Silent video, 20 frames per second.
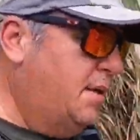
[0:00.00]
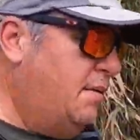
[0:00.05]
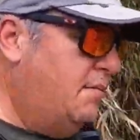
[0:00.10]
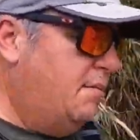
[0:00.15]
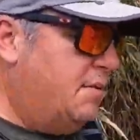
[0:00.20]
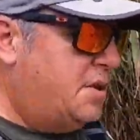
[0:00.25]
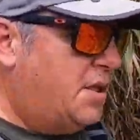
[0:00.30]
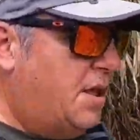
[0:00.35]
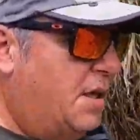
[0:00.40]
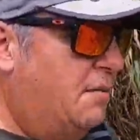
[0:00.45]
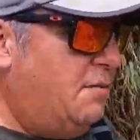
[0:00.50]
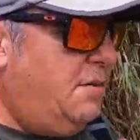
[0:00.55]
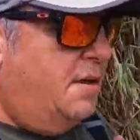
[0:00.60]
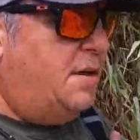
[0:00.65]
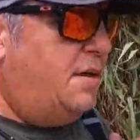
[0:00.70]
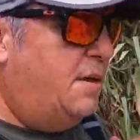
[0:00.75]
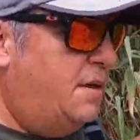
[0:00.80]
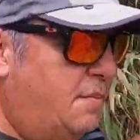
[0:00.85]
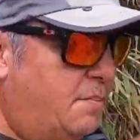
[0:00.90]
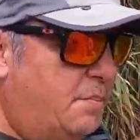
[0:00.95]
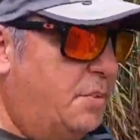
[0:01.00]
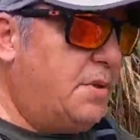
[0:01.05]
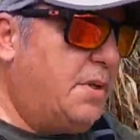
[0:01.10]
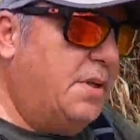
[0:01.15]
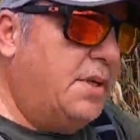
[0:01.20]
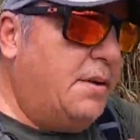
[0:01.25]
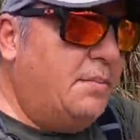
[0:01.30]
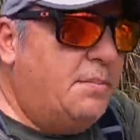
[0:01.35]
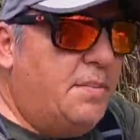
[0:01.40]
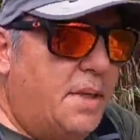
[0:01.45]
which I will put
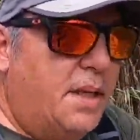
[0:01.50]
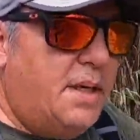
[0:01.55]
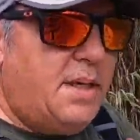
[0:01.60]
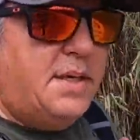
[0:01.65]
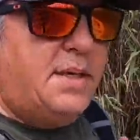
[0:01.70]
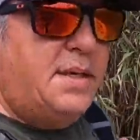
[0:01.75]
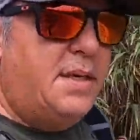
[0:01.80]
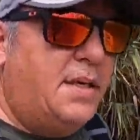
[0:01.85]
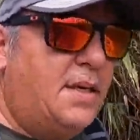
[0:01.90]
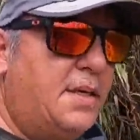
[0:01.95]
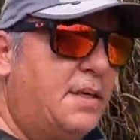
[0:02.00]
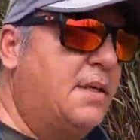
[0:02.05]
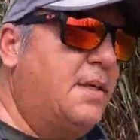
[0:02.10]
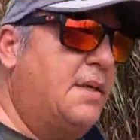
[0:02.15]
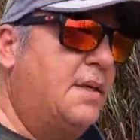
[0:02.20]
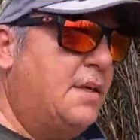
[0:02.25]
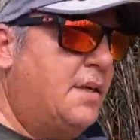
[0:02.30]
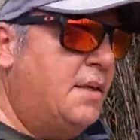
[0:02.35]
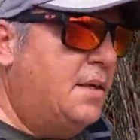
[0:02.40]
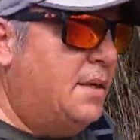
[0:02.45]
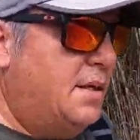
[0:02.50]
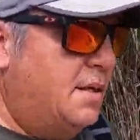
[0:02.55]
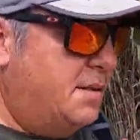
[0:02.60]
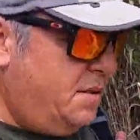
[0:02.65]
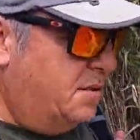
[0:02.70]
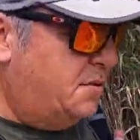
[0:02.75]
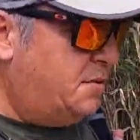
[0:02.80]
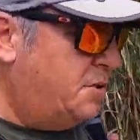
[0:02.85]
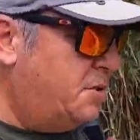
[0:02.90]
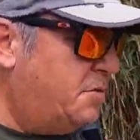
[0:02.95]
them at the end as
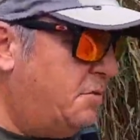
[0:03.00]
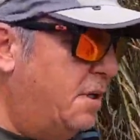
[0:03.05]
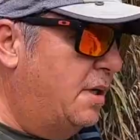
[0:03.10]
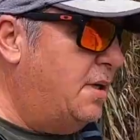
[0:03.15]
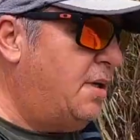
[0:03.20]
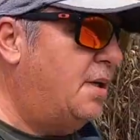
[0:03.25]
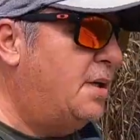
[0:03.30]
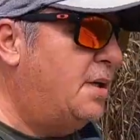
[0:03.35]
usual.